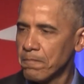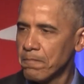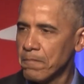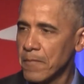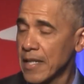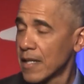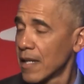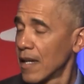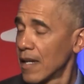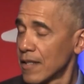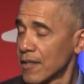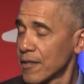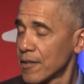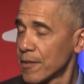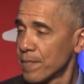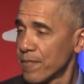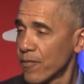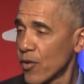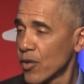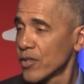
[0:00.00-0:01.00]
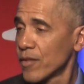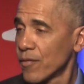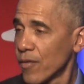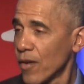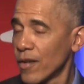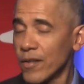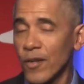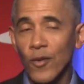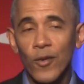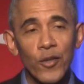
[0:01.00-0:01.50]
Because, first of
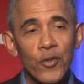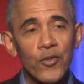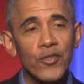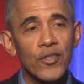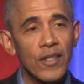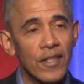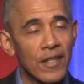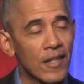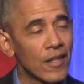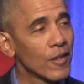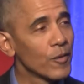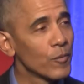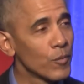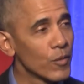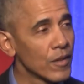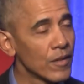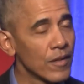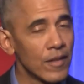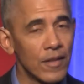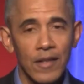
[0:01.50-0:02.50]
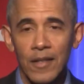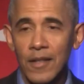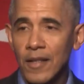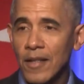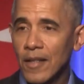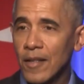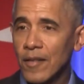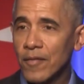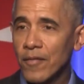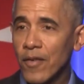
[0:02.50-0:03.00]
all, you're used to dealing with
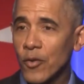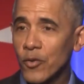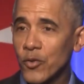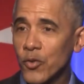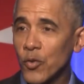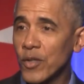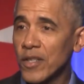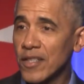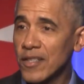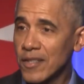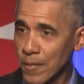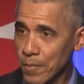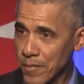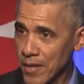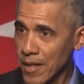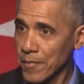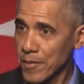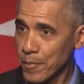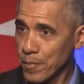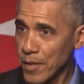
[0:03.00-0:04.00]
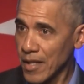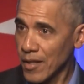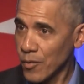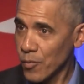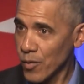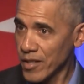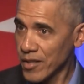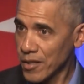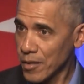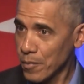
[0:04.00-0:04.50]
folks who can sometimes be
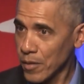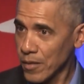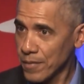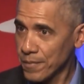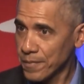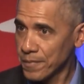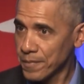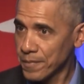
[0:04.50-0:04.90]
unreasonable.